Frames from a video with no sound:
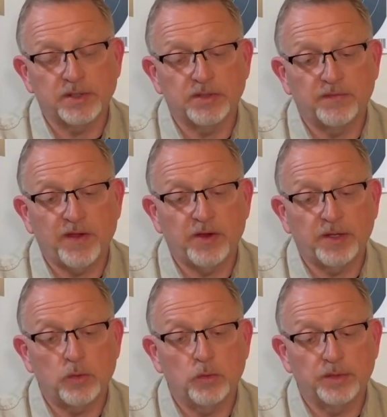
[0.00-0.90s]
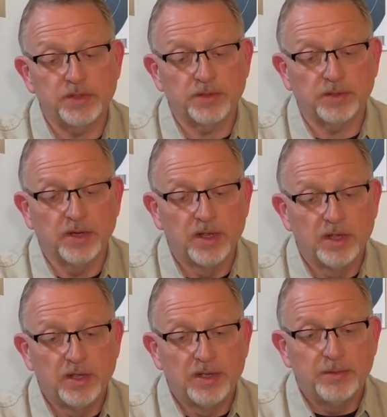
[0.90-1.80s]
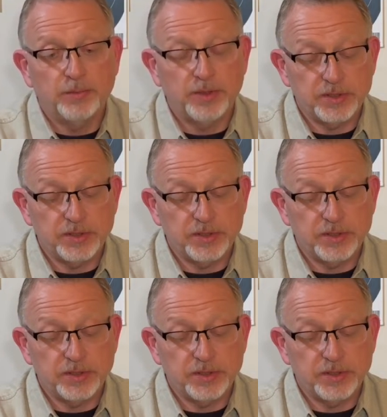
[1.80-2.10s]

It's very cool. These are pretty